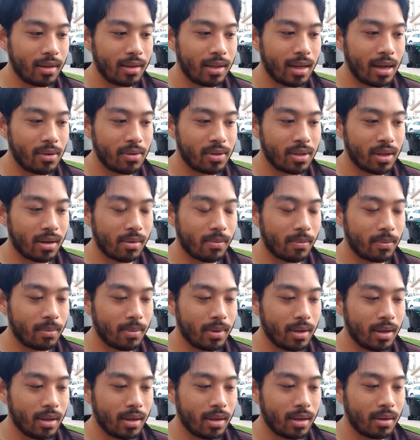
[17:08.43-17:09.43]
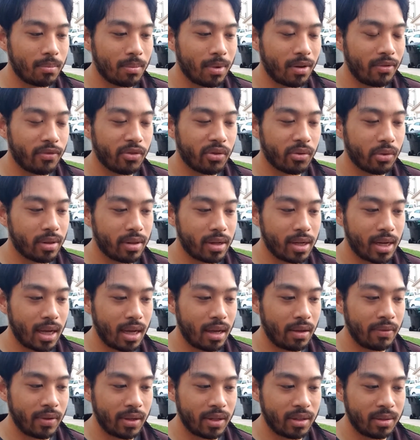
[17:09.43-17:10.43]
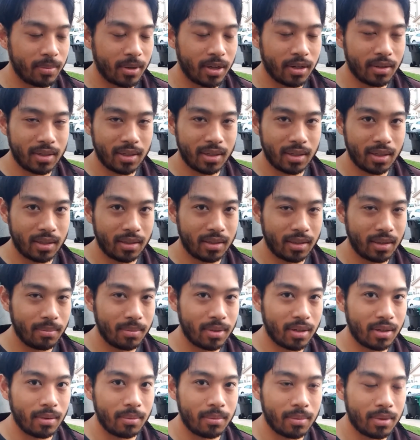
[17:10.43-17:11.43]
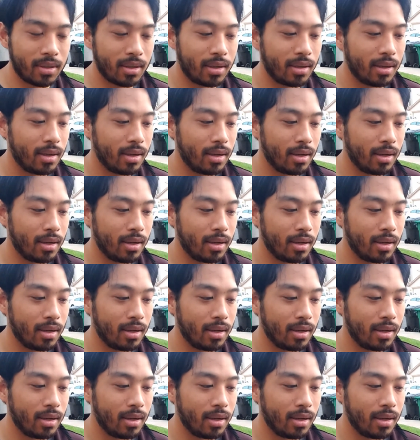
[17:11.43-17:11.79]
I was on my 4th day of experiencing these symptoms.